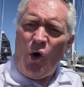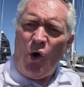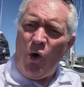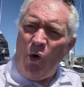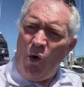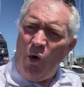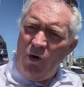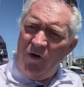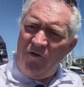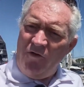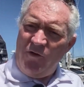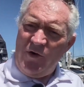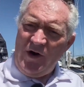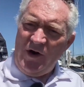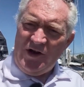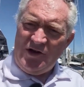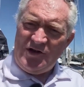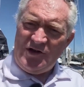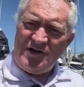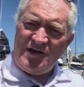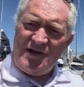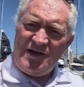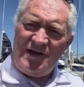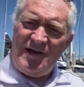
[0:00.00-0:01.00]
All of
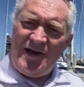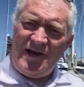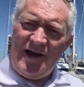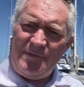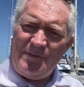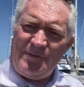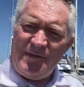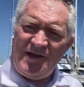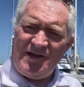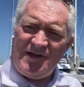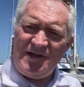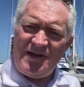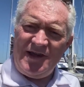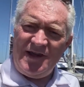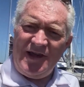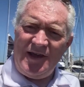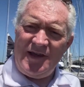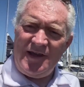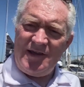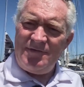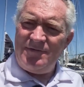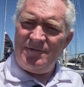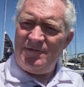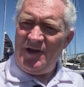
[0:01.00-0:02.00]
which led me to
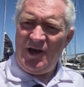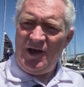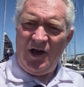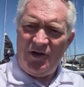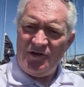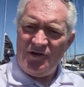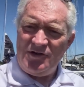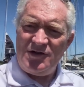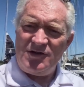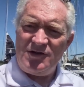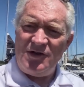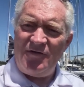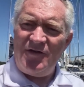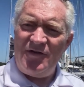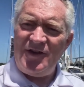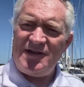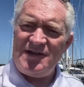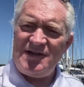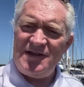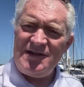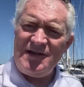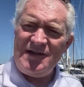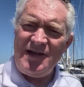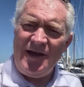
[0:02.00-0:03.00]
think the answer's
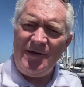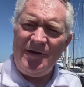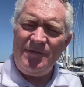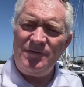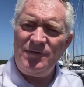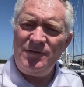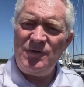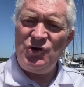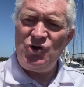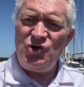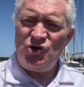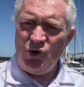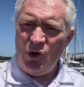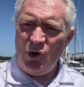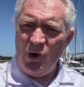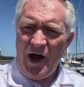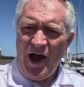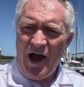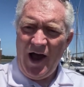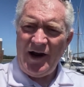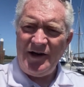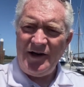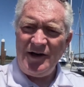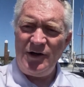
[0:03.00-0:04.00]
obvious, isn't it?
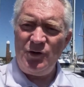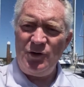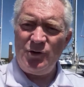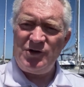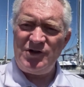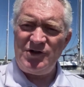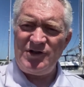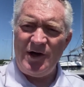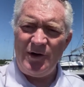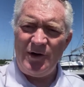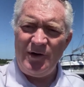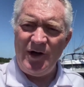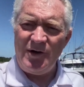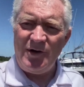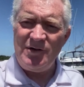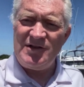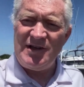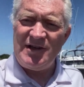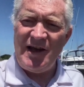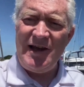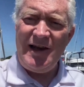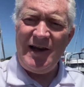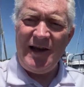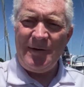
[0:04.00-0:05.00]
Short-handed or solo
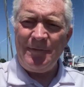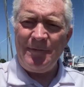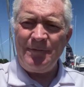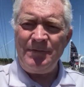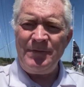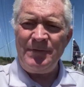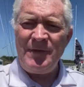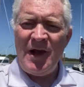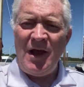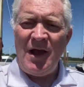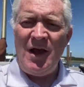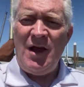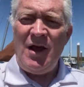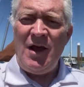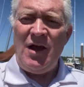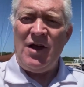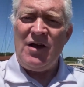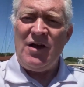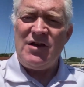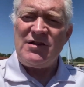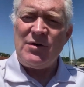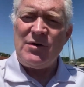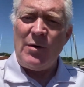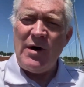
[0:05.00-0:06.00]
sailing.
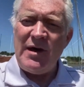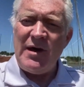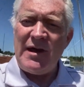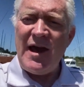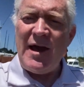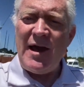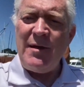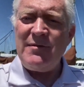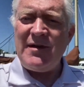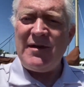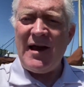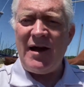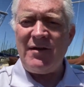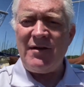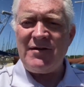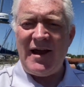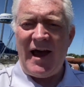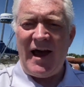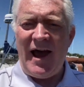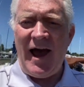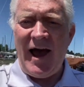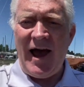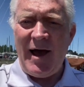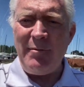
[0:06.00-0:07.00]
So I came down to
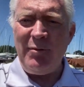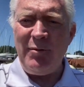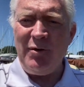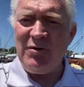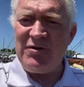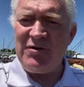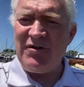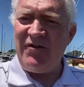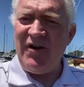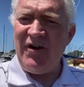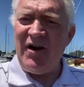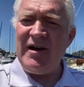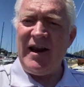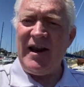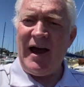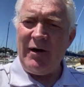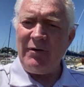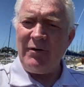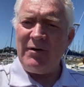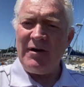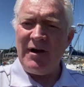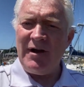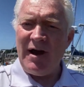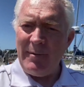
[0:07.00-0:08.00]
Hamble to find
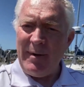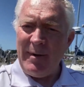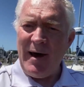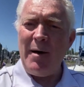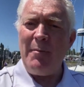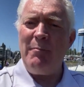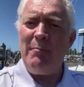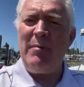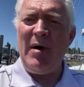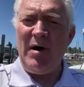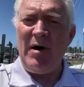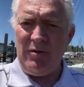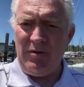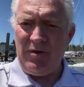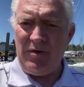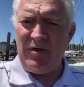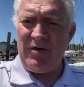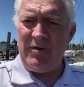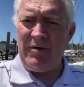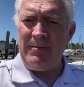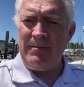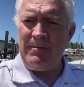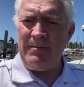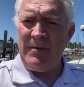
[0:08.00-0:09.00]
out about
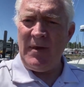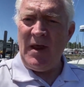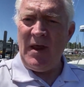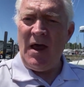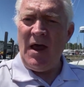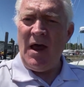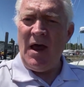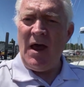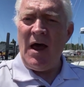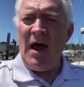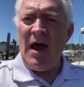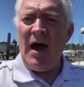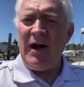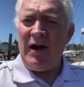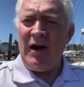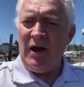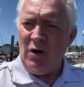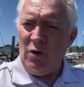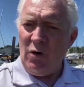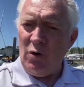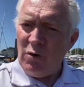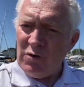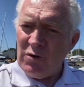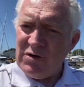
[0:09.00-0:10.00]
both. And I
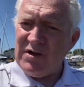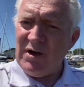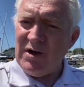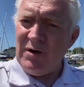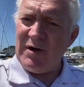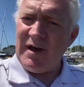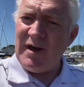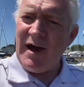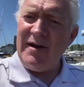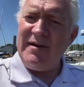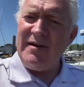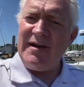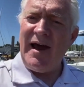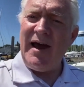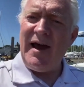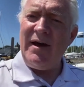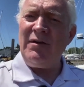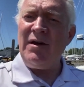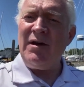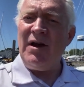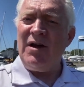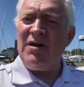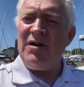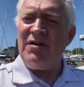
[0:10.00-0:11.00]
also came
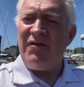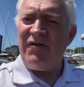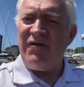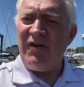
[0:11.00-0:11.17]
down to